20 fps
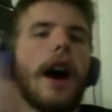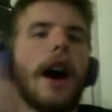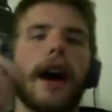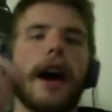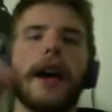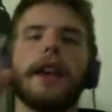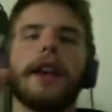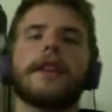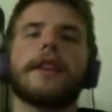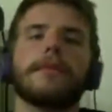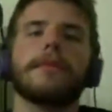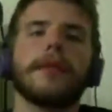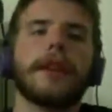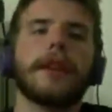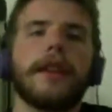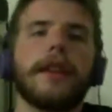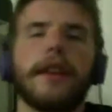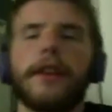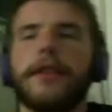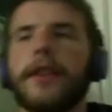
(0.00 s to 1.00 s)
I
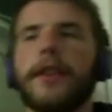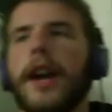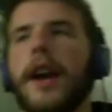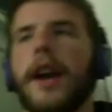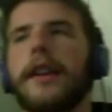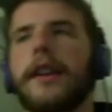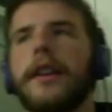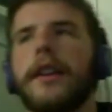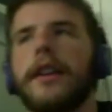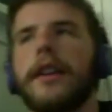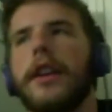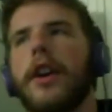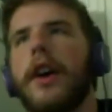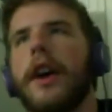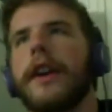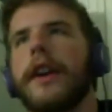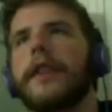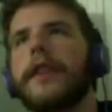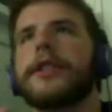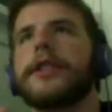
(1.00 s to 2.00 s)
completely agree. And, you know,
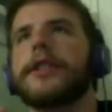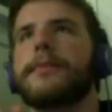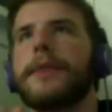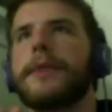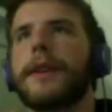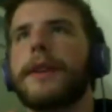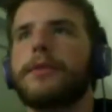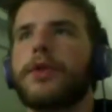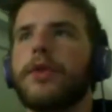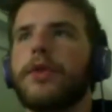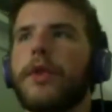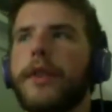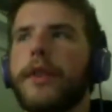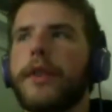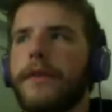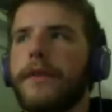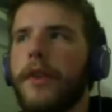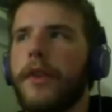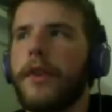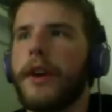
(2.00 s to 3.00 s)
I don't just blame
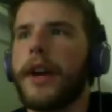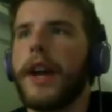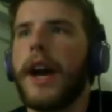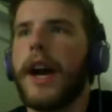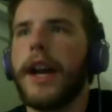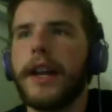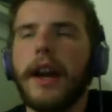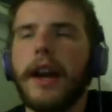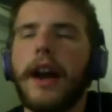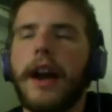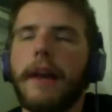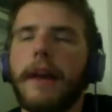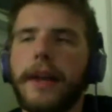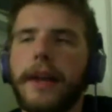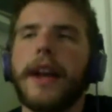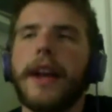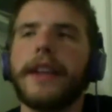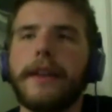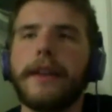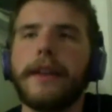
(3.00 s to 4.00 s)
Jordan for it. I
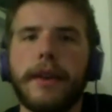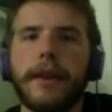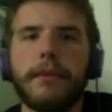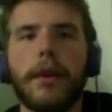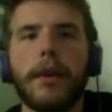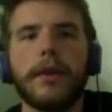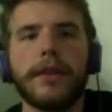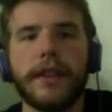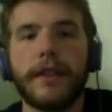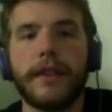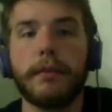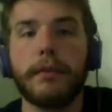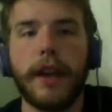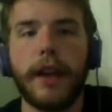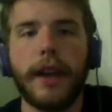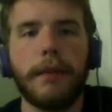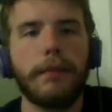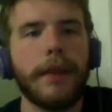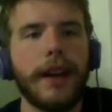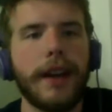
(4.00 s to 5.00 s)
mean, I give him most of the
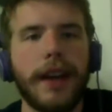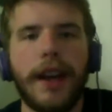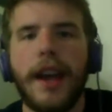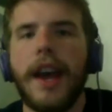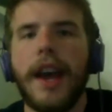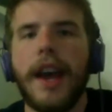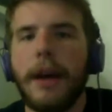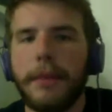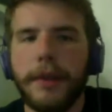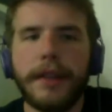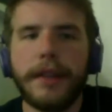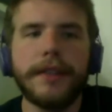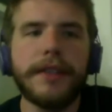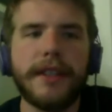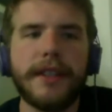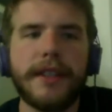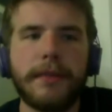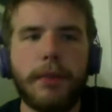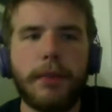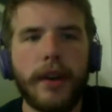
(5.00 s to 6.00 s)
blame, but I'm a little
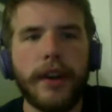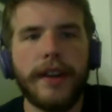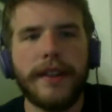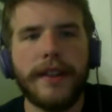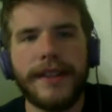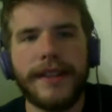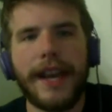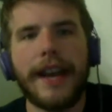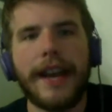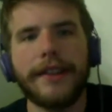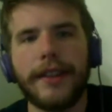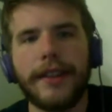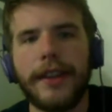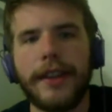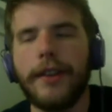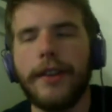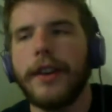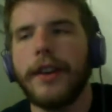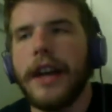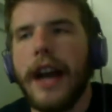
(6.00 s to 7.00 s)
disappointed in Zach,
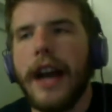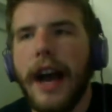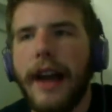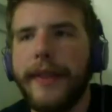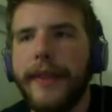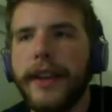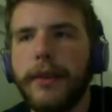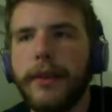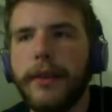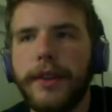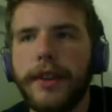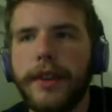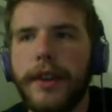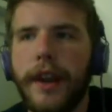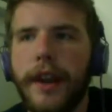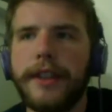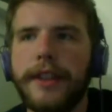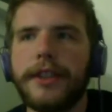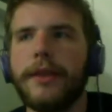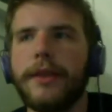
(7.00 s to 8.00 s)
too. I think when you're
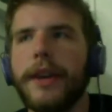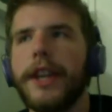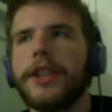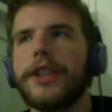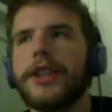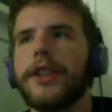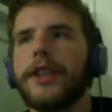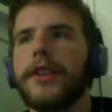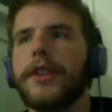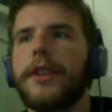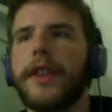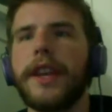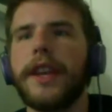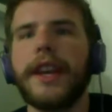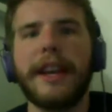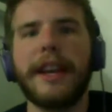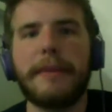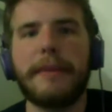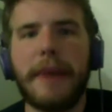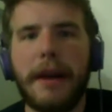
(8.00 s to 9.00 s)
HOH and you're
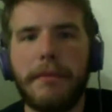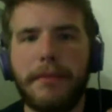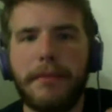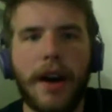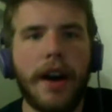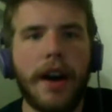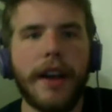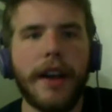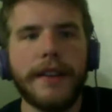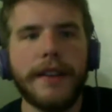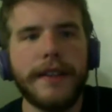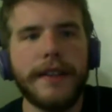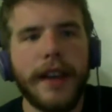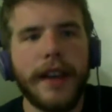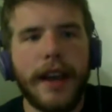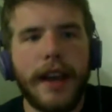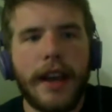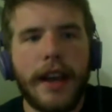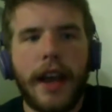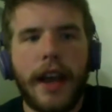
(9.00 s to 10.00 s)
thinking about pawns,
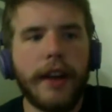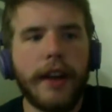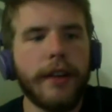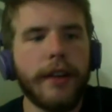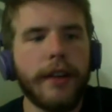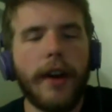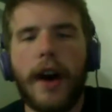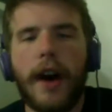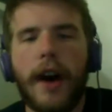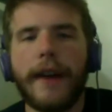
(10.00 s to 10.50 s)
I don't know.